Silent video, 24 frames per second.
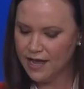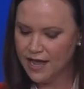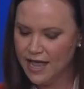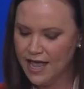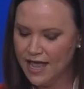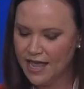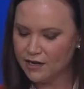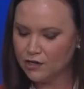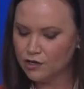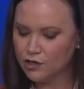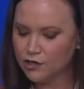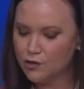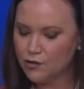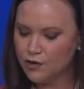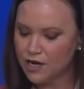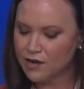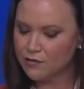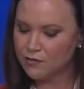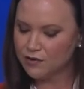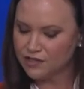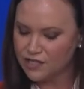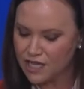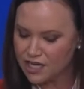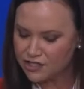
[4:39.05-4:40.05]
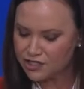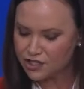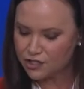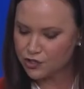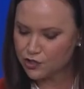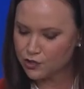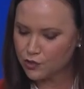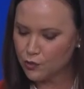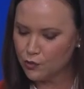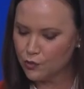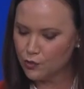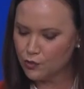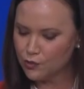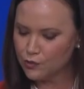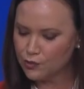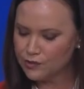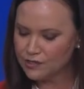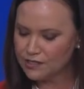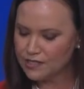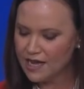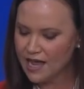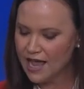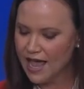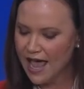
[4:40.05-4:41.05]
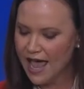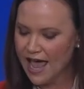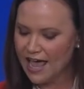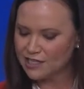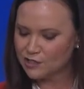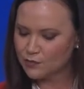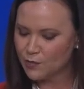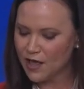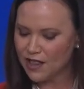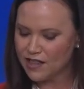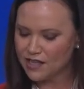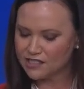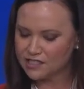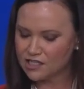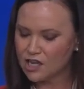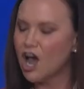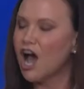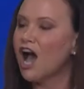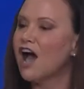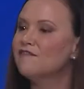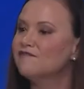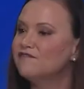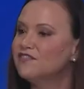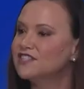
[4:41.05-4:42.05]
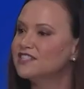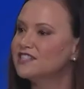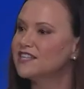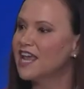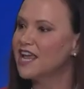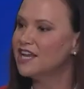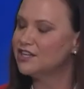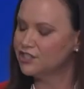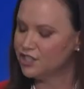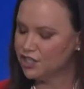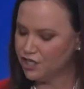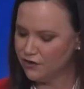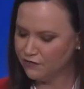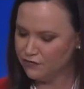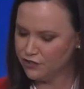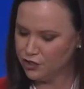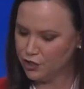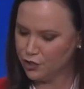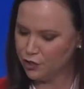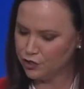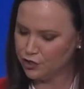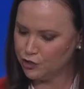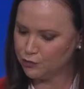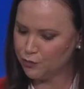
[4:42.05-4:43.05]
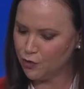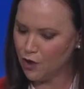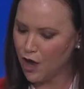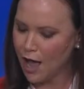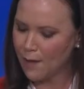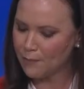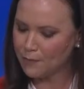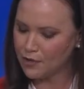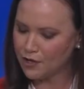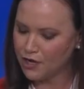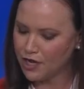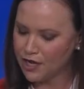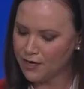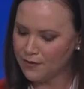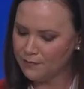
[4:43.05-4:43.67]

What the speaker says: including religious schools, as well as confiscation of church property,